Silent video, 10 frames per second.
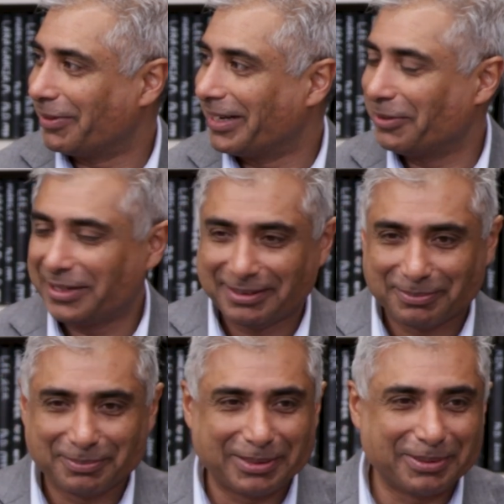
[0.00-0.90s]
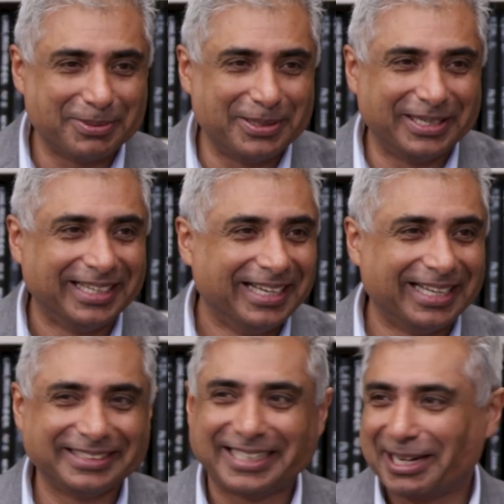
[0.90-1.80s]
Great. You need minimum
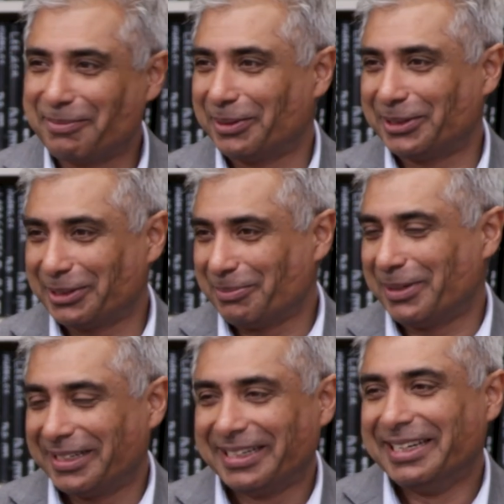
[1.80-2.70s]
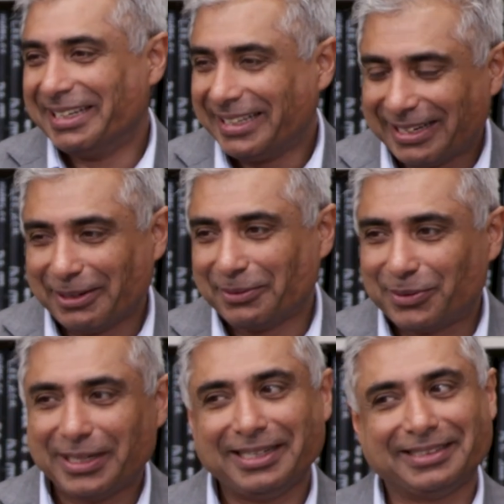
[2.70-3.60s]
the second person, but
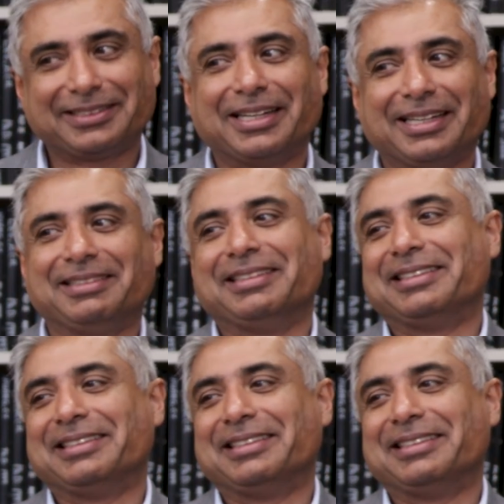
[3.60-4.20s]
3 is good.